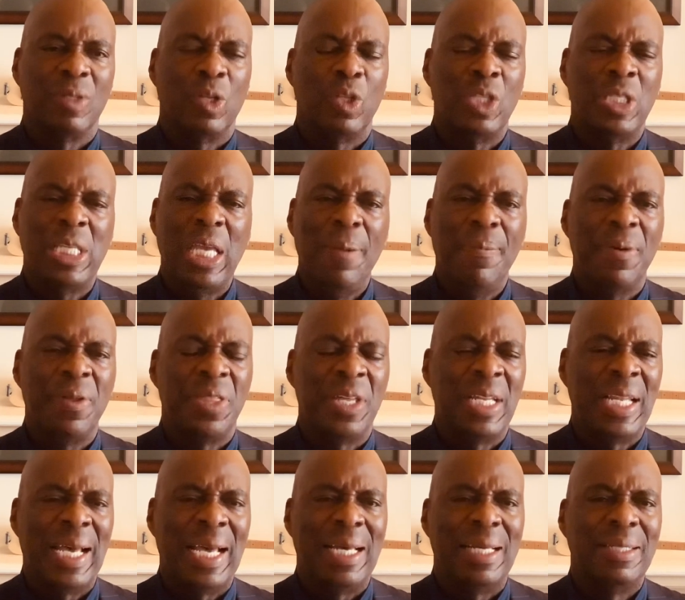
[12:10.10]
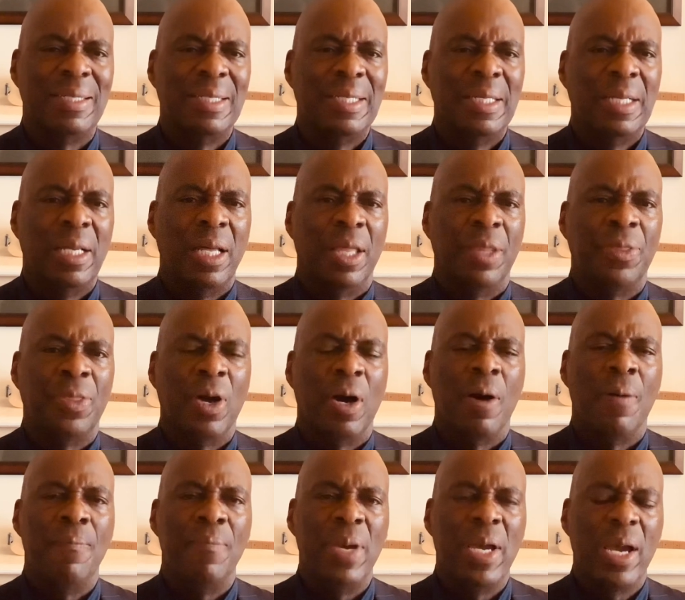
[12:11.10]
Deeper than that. The
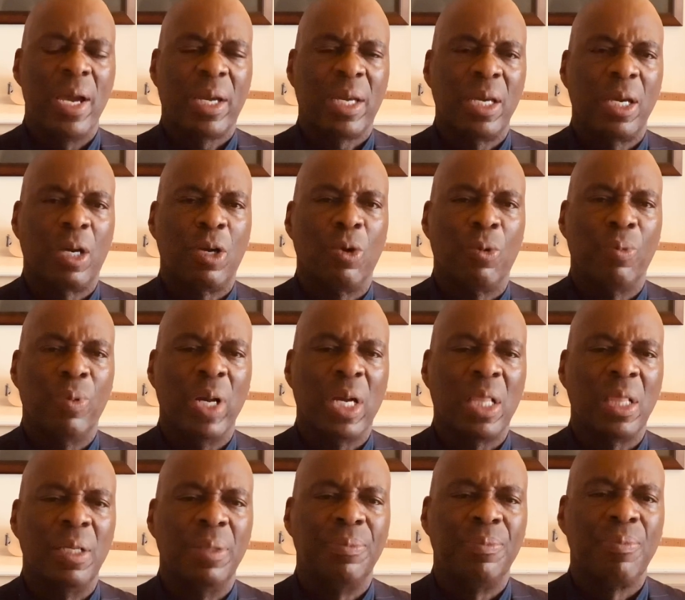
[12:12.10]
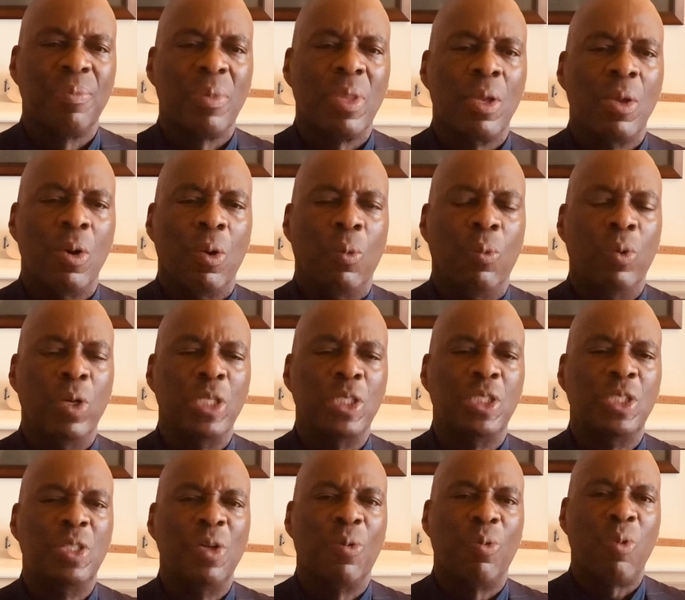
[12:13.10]
American curriculum was
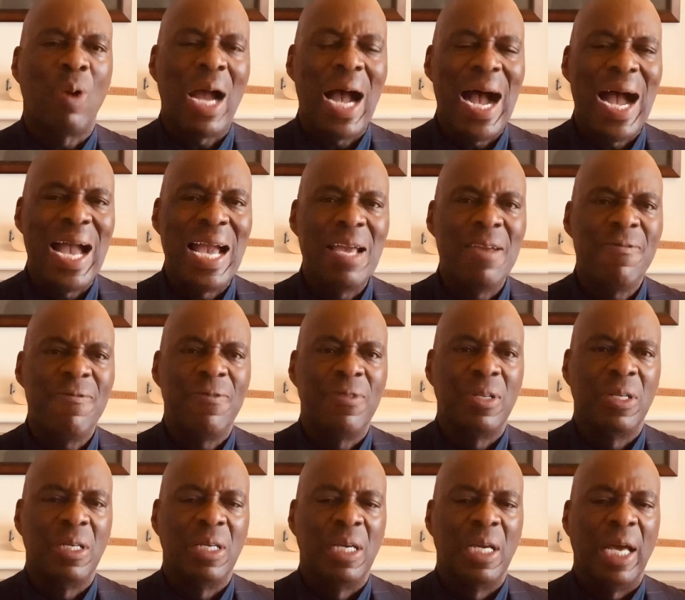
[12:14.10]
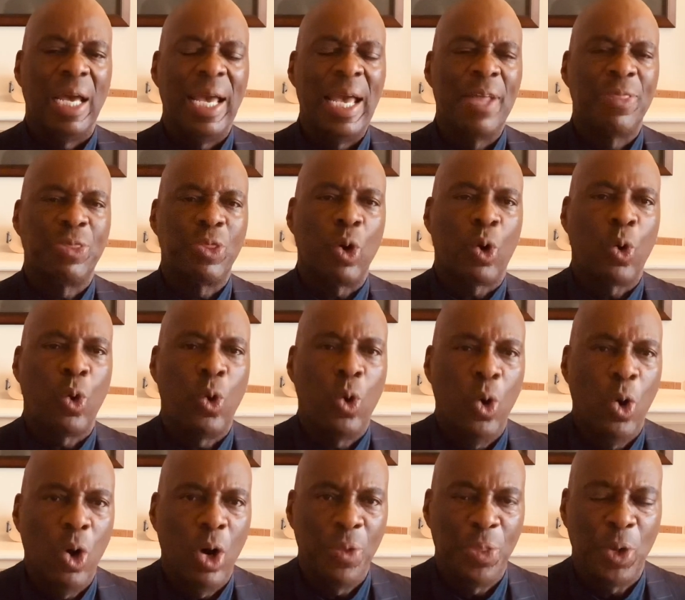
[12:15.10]
derived at the
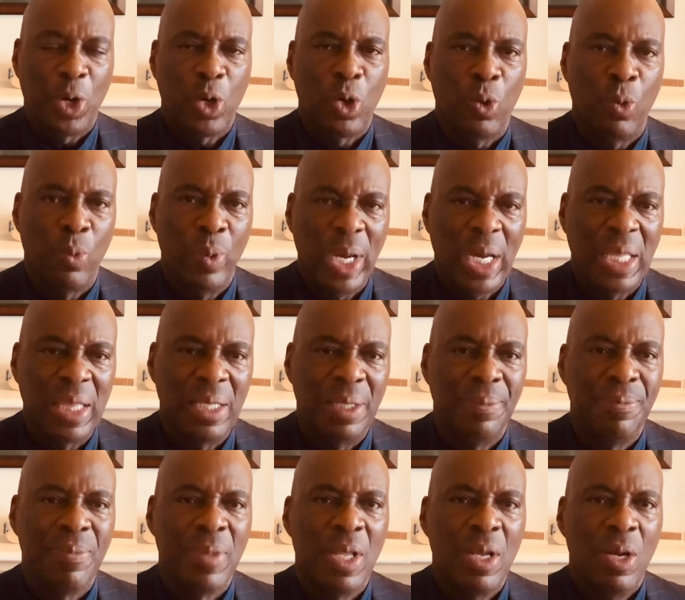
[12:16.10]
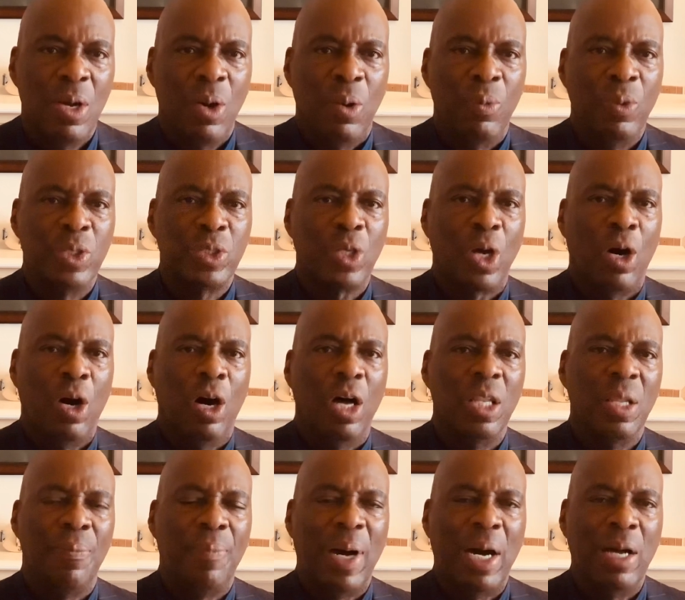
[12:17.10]
core of the curriculum was
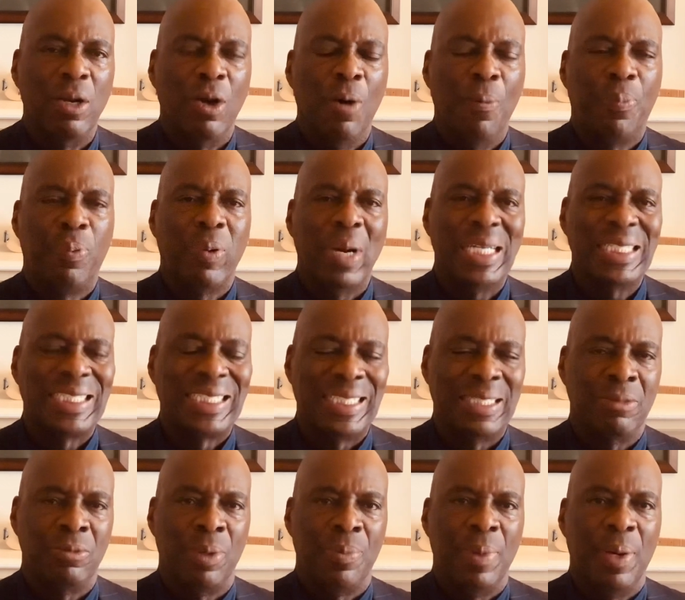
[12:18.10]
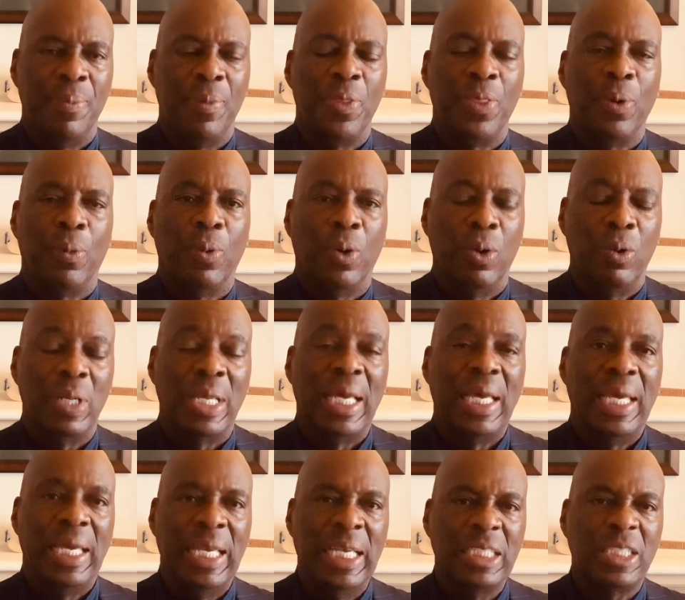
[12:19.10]
all about oppression. Remember, the word
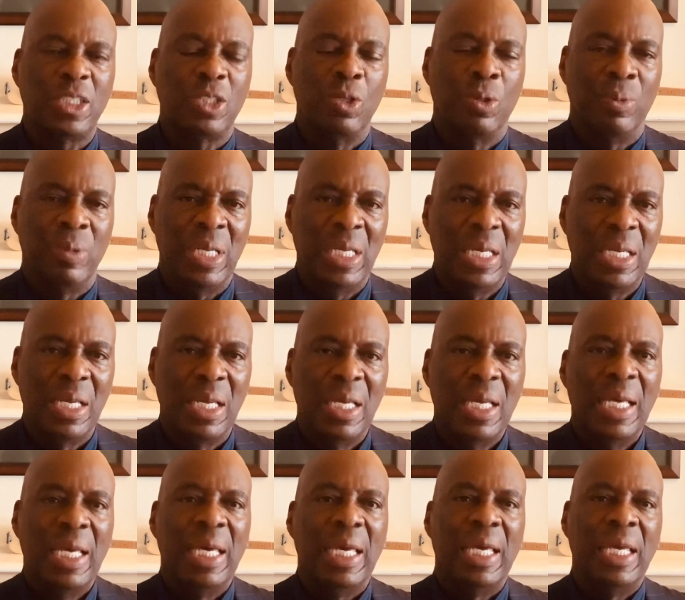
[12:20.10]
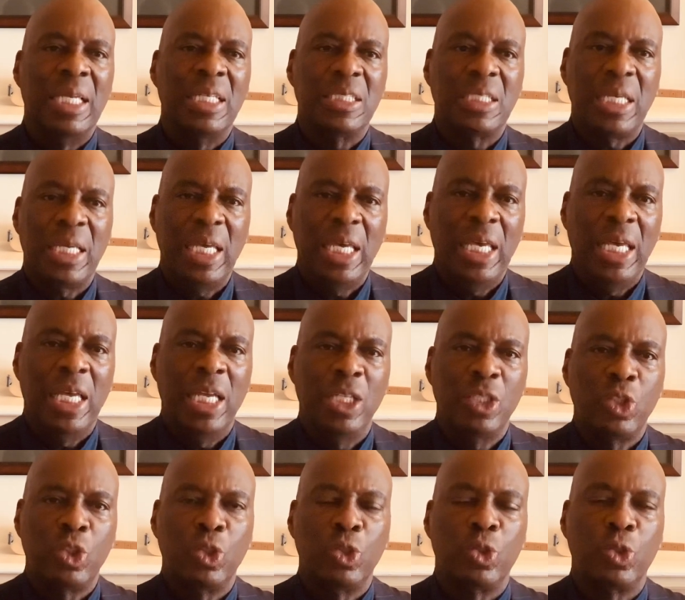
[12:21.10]
history is
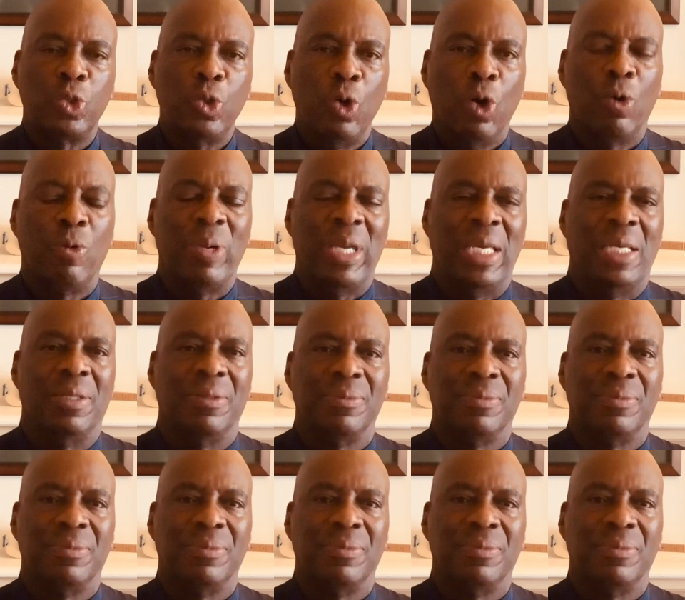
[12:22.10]
his story.